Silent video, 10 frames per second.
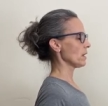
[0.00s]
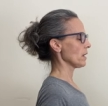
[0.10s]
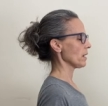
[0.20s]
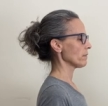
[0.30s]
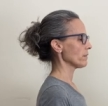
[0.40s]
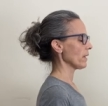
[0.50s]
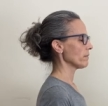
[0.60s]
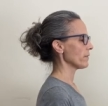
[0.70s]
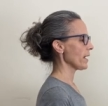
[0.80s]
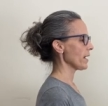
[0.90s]
and
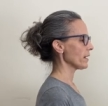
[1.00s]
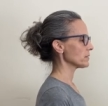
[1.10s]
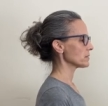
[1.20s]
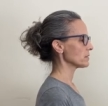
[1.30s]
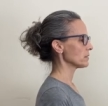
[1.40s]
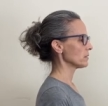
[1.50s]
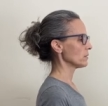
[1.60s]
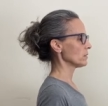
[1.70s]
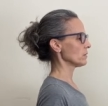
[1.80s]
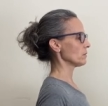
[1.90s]
then that
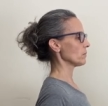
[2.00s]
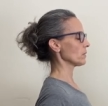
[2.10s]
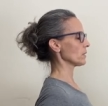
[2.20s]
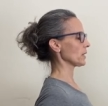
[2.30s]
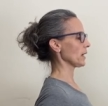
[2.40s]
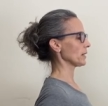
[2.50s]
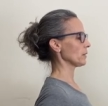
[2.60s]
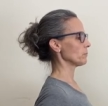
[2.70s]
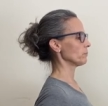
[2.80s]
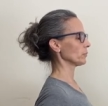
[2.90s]
kind
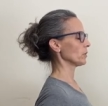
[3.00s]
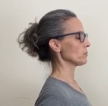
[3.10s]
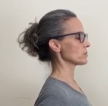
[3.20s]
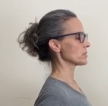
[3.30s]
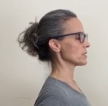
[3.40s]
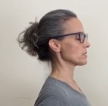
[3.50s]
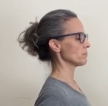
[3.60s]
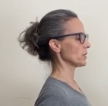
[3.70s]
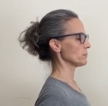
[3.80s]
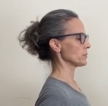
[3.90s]
of blows this
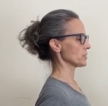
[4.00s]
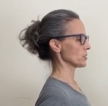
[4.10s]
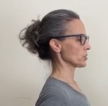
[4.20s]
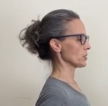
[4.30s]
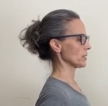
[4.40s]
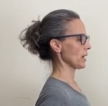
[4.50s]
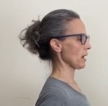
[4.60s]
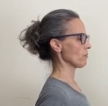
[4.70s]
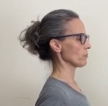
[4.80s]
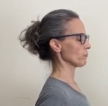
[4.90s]
mid position
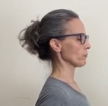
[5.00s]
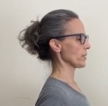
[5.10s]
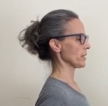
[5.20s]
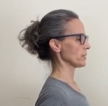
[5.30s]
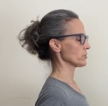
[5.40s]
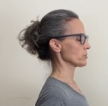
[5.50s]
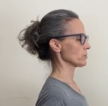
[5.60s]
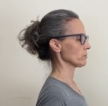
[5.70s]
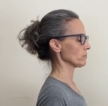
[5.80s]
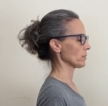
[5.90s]
out of range,
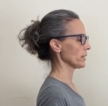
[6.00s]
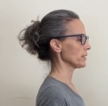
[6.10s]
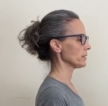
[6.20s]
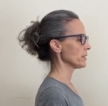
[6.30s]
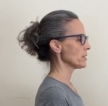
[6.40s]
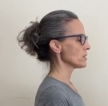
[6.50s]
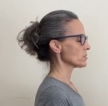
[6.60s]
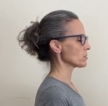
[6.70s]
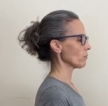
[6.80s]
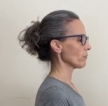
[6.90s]
right?
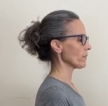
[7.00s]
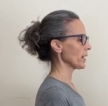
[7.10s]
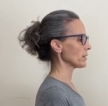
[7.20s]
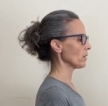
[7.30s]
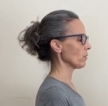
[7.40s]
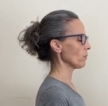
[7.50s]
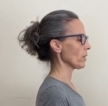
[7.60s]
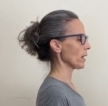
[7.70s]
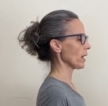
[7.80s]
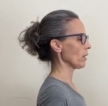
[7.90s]
So if I
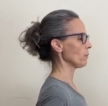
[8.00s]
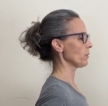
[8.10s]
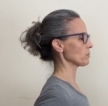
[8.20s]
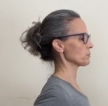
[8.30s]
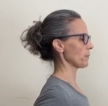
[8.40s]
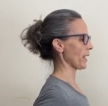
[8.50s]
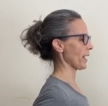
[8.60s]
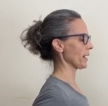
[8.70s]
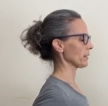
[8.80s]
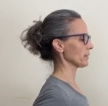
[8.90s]
go elbows
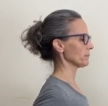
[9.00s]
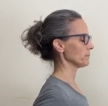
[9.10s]
back,